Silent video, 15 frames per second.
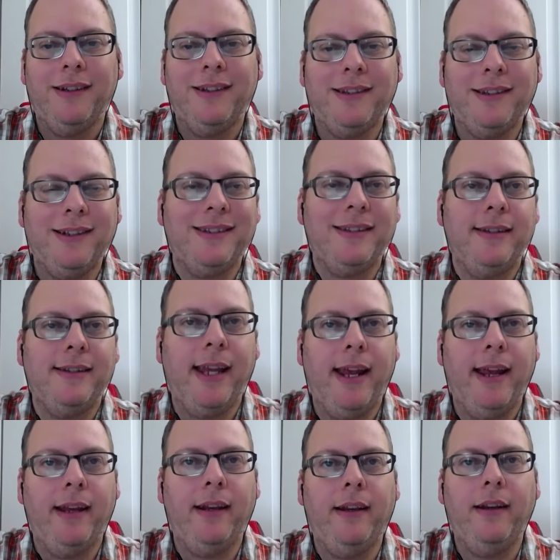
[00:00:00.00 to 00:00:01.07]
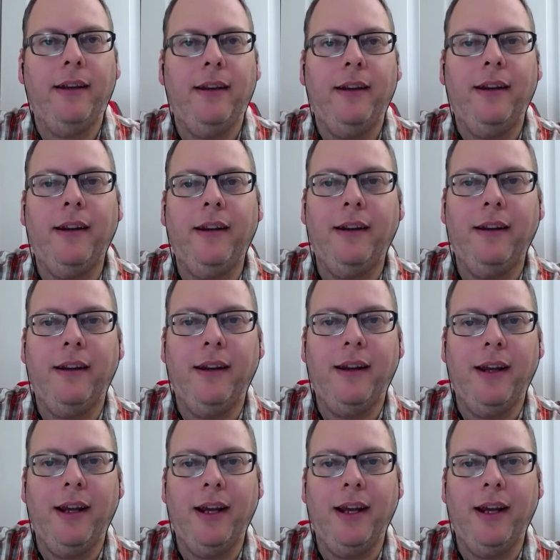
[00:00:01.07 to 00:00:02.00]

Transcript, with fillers: six and ten in